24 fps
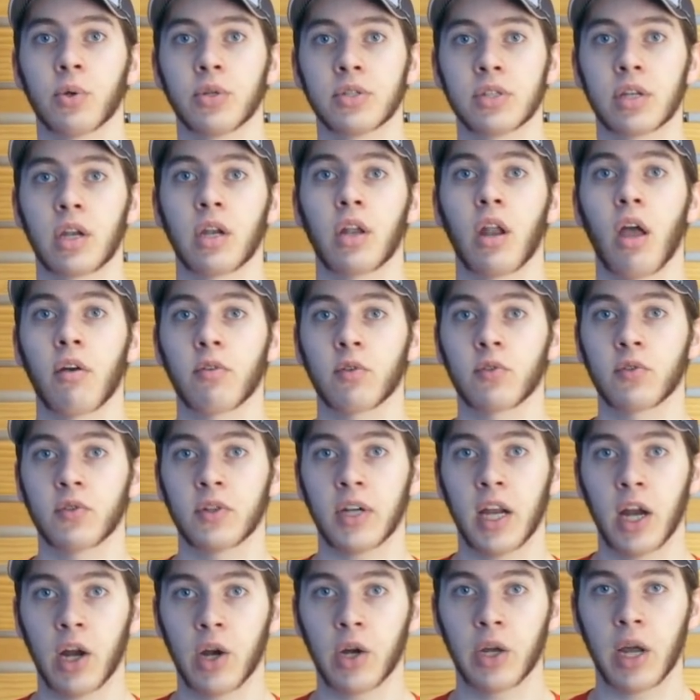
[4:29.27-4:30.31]
there isn't enough of
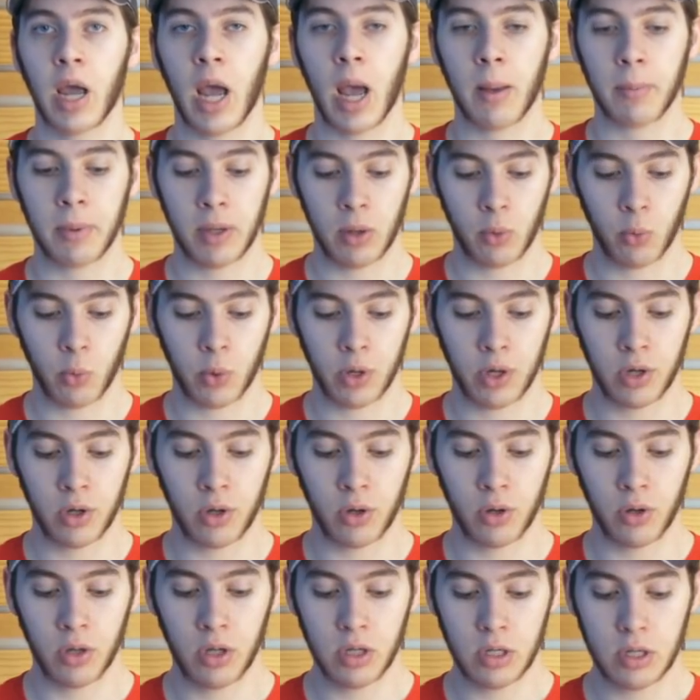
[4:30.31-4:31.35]
an air gap, it
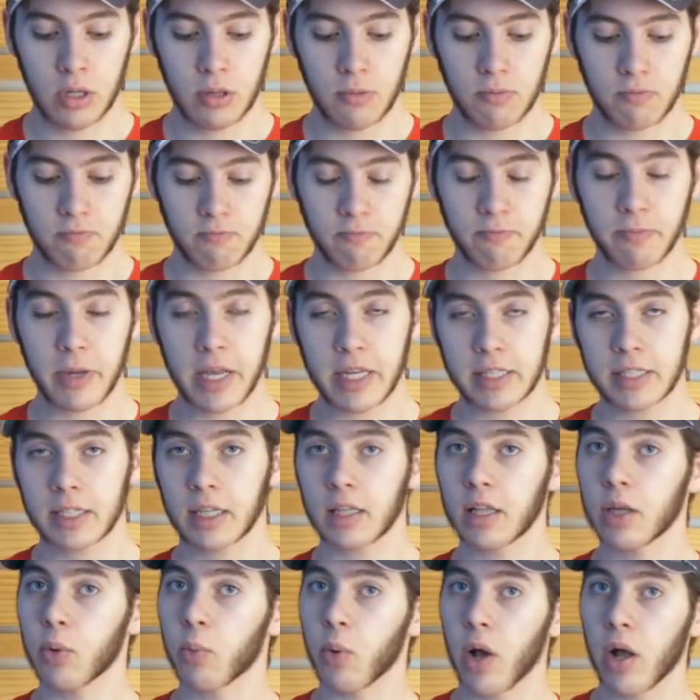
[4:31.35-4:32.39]
will
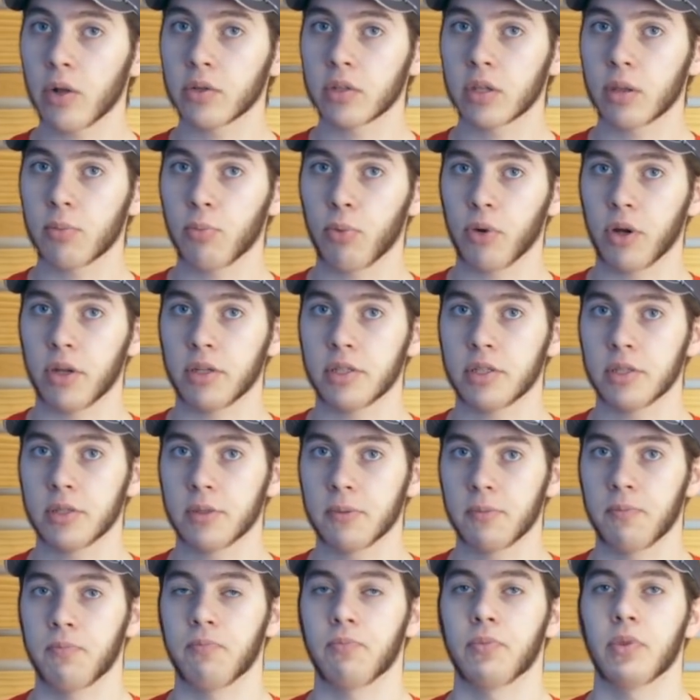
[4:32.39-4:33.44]
basically weld to the print.
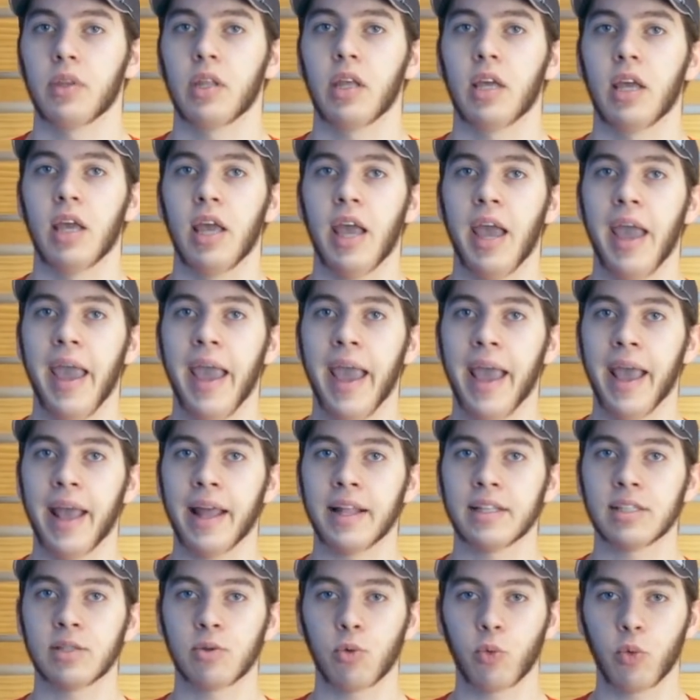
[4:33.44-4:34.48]

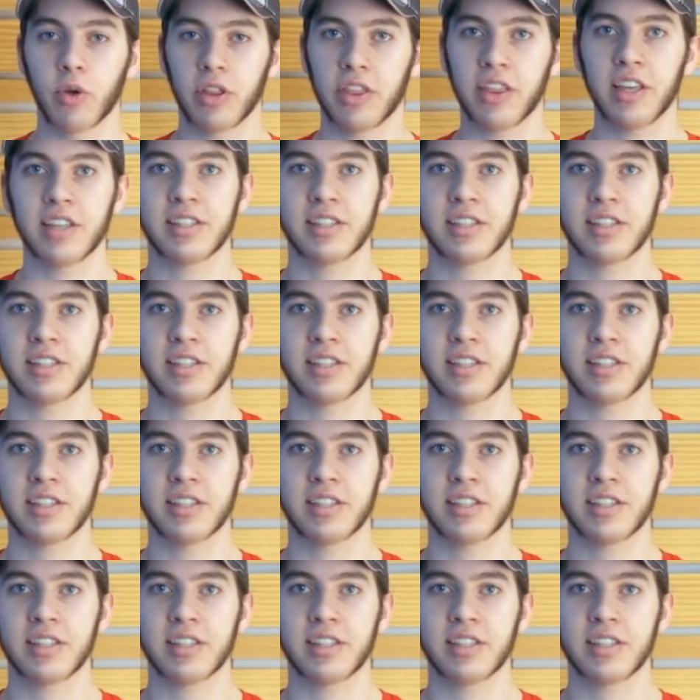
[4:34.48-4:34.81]
And with